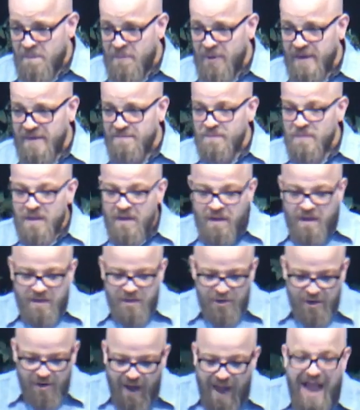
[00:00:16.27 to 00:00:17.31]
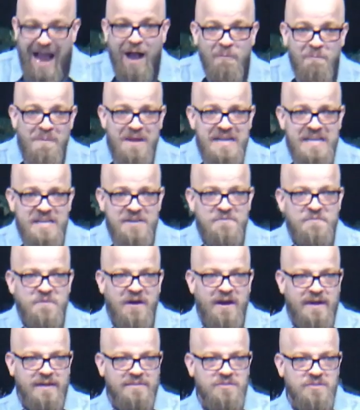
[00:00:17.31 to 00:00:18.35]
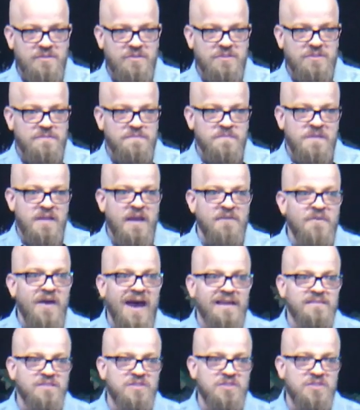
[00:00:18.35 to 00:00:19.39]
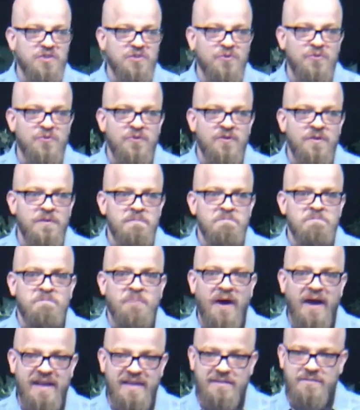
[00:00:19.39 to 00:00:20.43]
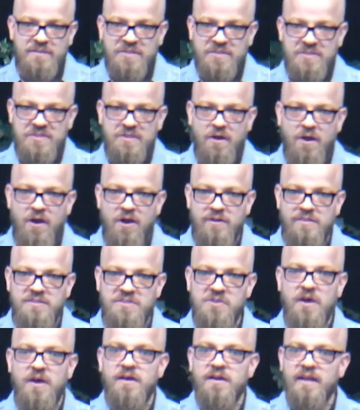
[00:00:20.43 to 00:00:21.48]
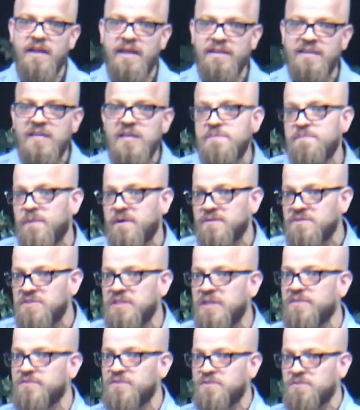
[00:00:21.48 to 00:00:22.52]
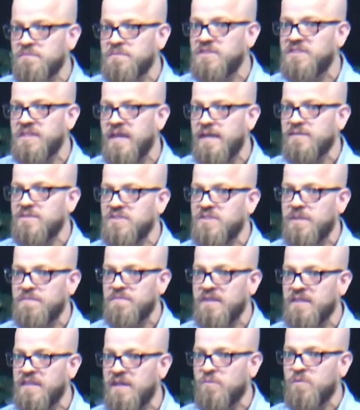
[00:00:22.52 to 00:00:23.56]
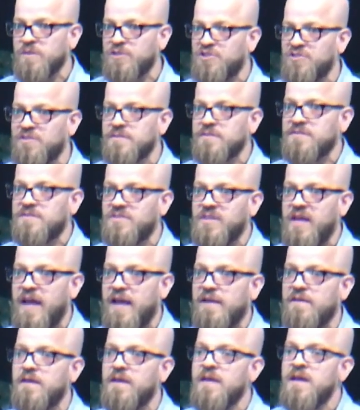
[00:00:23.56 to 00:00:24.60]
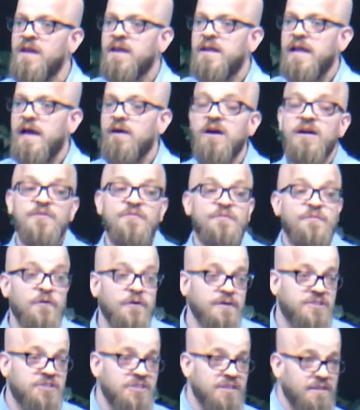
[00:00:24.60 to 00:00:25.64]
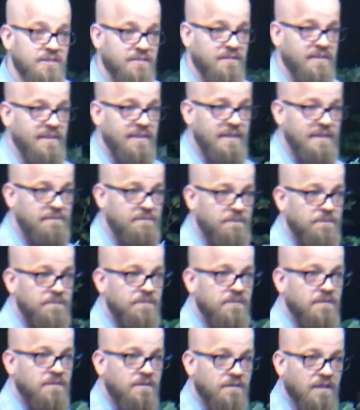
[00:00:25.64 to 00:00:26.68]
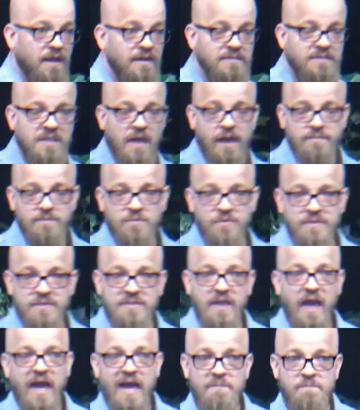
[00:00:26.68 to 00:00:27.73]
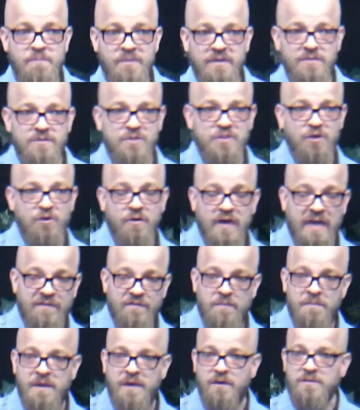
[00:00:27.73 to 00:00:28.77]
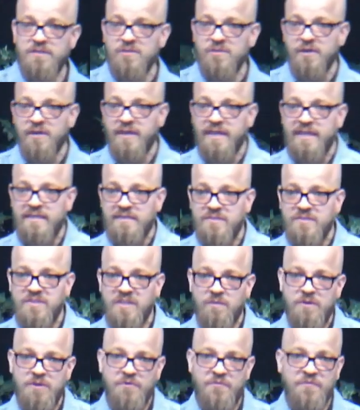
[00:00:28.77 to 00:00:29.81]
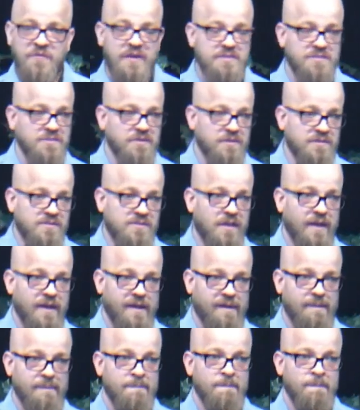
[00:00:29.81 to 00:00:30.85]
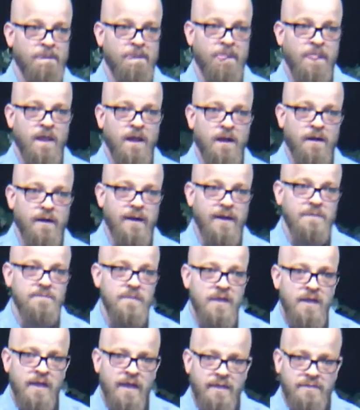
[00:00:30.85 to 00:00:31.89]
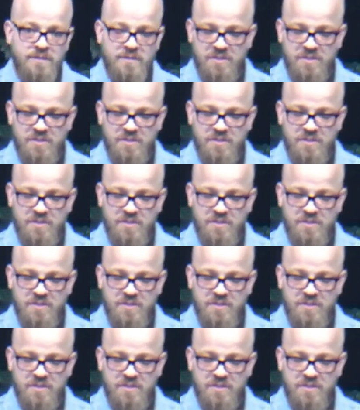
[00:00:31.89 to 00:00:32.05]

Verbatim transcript: but, you know, how many of us have had to bite our tongue and keep ourselves from saying something that we shouldn't say? Now, unfortunately, a lot of times when this happens, you don't have a mirror to look in to see what your face looks like. All right? And